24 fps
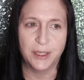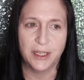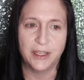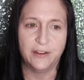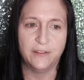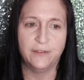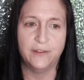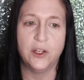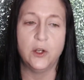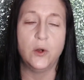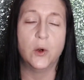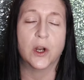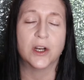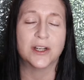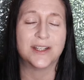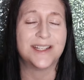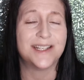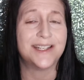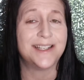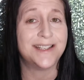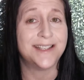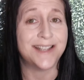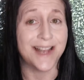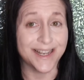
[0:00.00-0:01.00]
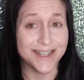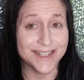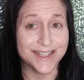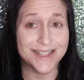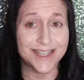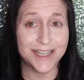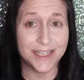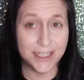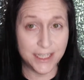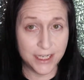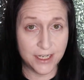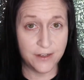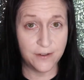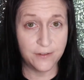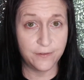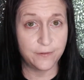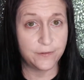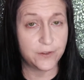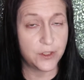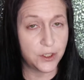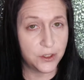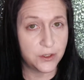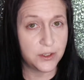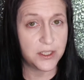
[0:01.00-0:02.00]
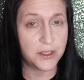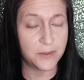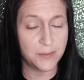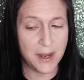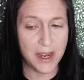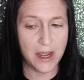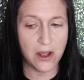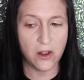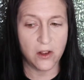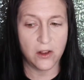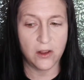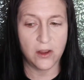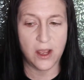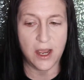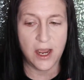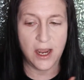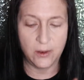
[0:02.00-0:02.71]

But if you are sensitive to smell,